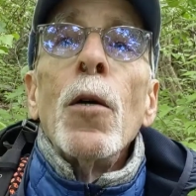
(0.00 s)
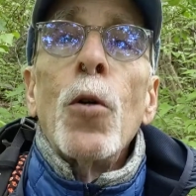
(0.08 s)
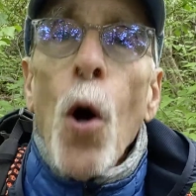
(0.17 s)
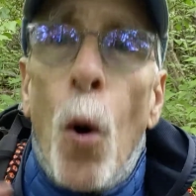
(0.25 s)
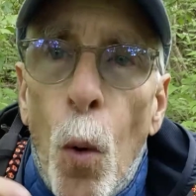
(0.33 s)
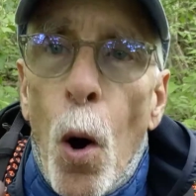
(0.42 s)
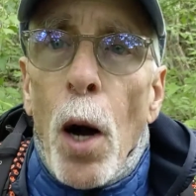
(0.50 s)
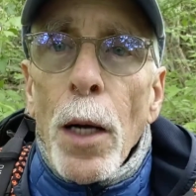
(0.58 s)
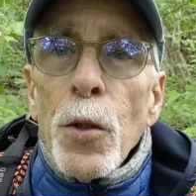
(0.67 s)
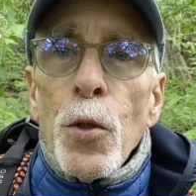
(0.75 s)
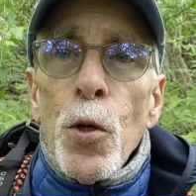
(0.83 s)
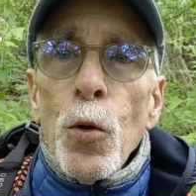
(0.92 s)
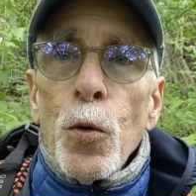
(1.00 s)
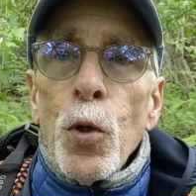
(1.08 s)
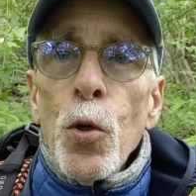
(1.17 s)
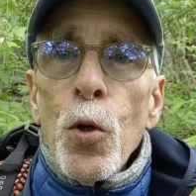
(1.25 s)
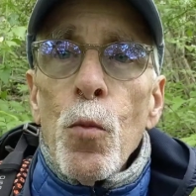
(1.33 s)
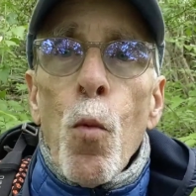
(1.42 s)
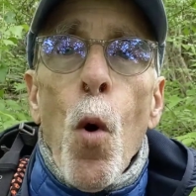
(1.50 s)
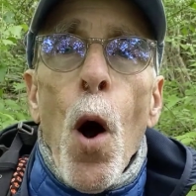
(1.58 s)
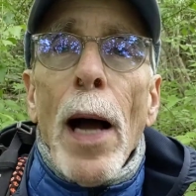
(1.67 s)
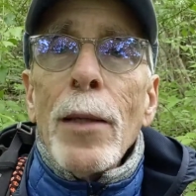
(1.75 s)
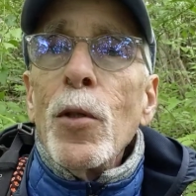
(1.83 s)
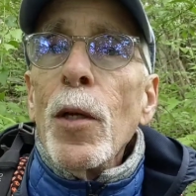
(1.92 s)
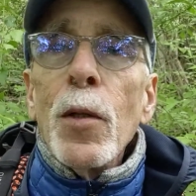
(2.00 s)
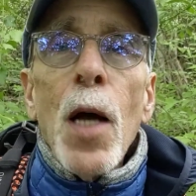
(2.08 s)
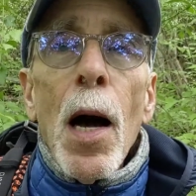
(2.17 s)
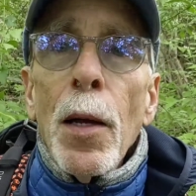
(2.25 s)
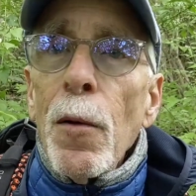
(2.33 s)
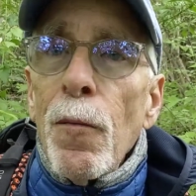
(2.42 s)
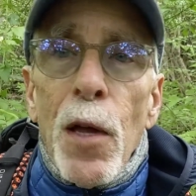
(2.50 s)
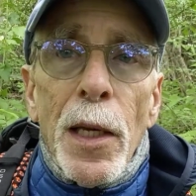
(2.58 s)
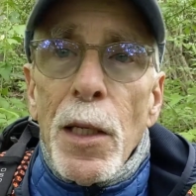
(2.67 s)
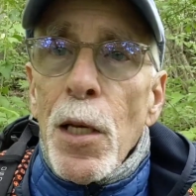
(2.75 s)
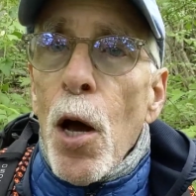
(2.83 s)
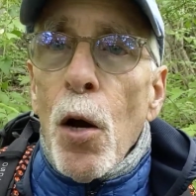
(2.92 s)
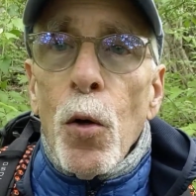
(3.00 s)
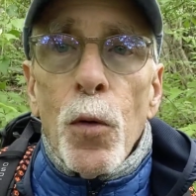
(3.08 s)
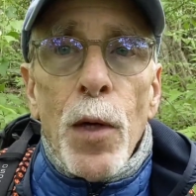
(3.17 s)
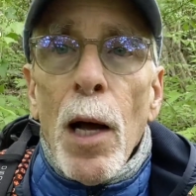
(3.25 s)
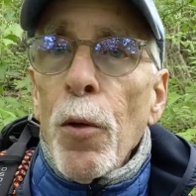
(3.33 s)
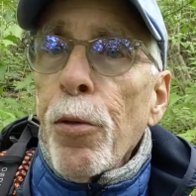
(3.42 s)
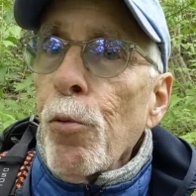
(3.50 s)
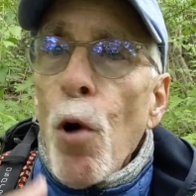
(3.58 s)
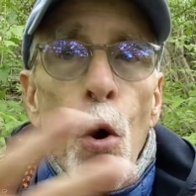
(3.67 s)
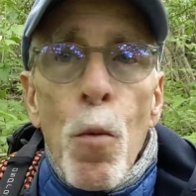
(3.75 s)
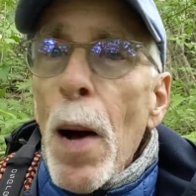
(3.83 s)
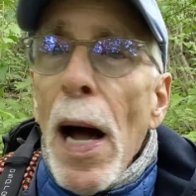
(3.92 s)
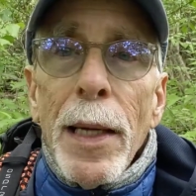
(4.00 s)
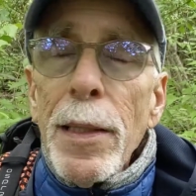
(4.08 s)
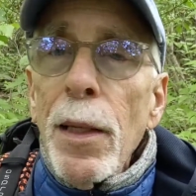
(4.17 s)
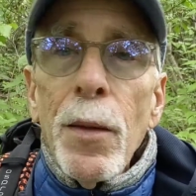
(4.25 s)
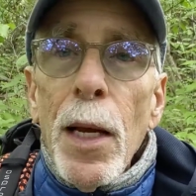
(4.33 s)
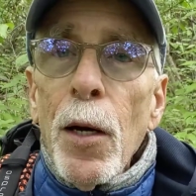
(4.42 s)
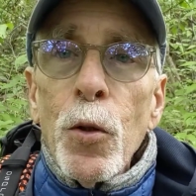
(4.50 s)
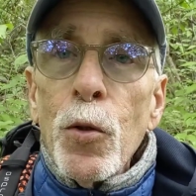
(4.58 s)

Go on YouTube, watch a ton of videos. I'll throw mine in there